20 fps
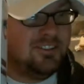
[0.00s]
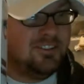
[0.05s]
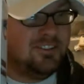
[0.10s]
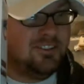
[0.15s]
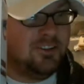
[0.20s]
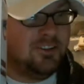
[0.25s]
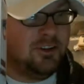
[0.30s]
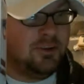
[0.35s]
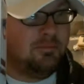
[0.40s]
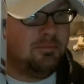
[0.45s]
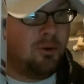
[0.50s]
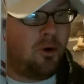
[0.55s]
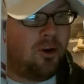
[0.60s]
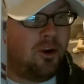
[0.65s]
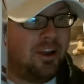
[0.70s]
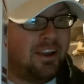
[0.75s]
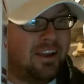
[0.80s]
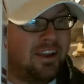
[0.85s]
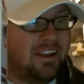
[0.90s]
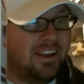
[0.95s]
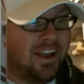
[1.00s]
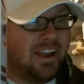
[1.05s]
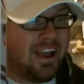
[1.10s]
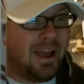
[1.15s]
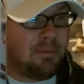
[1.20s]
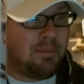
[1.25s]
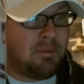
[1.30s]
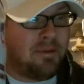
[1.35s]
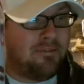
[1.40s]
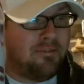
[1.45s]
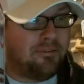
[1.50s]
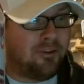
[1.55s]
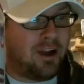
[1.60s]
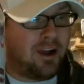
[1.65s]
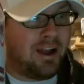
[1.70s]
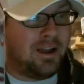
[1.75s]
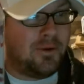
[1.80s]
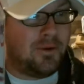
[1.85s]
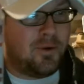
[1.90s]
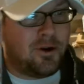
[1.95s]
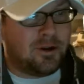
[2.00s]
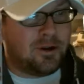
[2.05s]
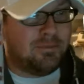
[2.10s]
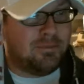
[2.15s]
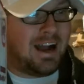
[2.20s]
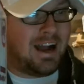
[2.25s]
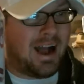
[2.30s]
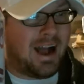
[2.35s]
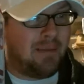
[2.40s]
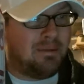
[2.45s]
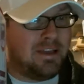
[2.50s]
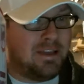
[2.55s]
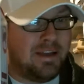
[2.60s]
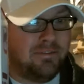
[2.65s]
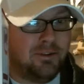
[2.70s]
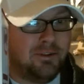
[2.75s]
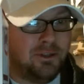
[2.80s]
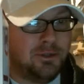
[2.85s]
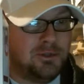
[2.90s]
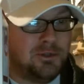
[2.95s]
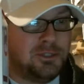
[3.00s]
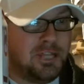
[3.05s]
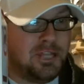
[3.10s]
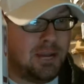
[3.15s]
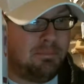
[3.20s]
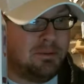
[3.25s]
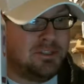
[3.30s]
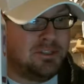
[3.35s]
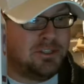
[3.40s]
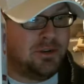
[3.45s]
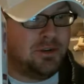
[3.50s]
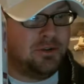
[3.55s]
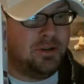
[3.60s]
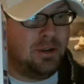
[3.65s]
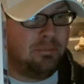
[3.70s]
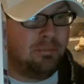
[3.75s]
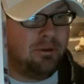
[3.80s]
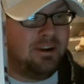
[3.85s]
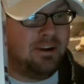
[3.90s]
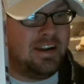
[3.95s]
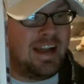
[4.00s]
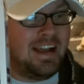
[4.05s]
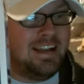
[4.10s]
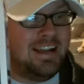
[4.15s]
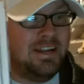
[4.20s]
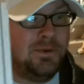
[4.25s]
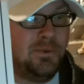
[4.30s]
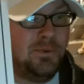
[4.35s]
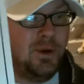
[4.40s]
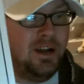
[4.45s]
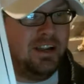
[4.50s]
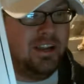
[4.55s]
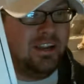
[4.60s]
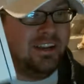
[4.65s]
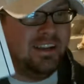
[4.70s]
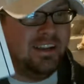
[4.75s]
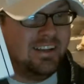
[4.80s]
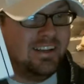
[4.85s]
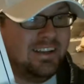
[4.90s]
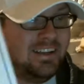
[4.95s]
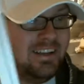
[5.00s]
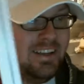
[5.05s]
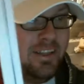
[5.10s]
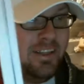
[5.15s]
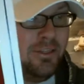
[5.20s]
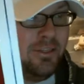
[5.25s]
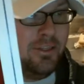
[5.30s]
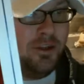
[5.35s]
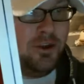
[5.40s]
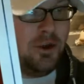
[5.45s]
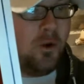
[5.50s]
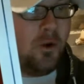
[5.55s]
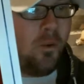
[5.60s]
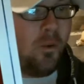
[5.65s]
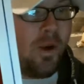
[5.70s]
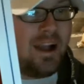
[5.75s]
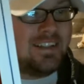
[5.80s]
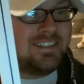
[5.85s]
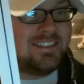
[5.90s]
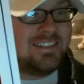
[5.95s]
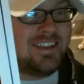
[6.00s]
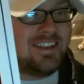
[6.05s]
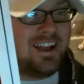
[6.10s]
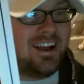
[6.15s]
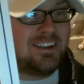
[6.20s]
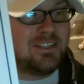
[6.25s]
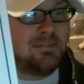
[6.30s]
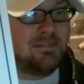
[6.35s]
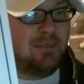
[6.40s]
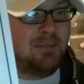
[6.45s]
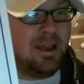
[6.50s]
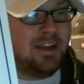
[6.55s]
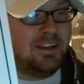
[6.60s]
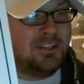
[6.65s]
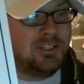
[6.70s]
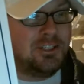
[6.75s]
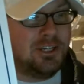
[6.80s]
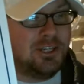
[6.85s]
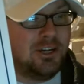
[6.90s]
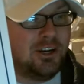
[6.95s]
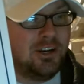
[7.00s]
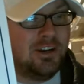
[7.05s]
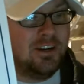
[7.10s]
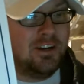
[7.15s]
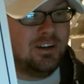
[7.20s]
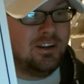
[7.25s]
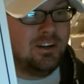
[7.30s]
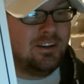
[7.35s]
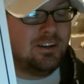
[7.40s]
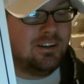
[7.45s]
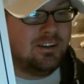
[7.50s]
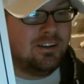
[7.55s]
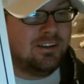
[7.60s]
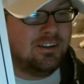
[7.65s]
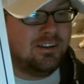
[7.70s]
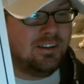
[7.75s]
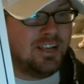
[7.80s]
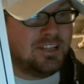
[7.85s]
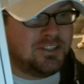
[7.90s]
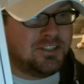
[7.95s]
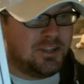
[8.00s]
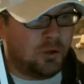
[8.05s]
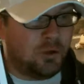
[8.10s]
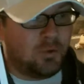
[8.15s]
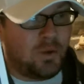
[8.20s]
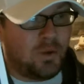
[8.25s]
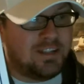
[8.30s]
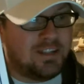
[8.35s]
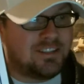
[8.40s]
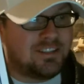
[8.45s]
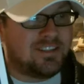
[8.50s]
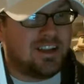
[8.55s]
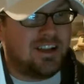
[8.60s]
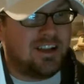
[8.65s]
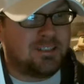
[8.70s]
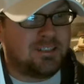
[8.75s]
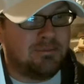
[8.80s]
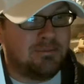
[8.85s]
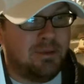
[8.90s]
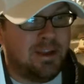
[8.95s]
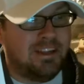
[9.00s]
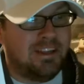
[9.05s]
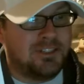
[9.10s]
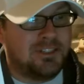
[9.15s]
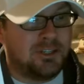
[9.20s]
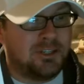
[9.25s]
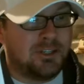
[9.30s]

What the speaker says: Good morning. Happy Friday. Welcome to Hobby Evolution episode number 91. And the new White Sox manager is an old White Sox manager.